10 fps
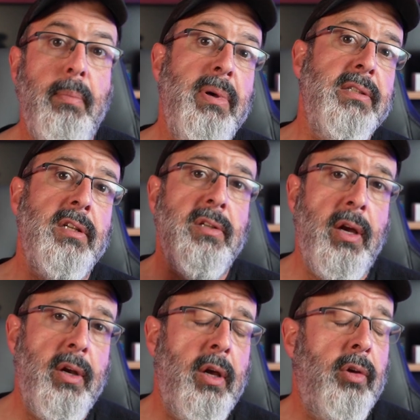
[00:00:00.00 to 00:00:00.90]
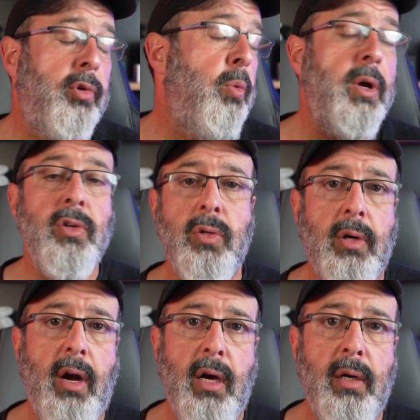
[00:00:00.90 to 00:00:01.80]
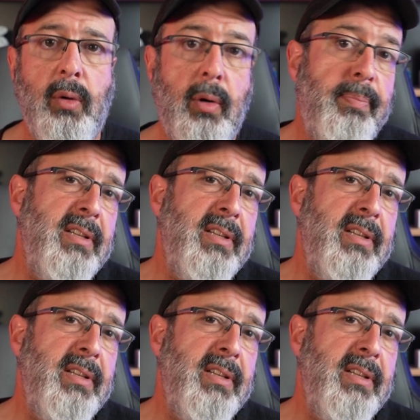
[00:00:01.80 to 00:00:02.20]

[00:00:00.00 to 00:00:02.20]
business owners who want to grow,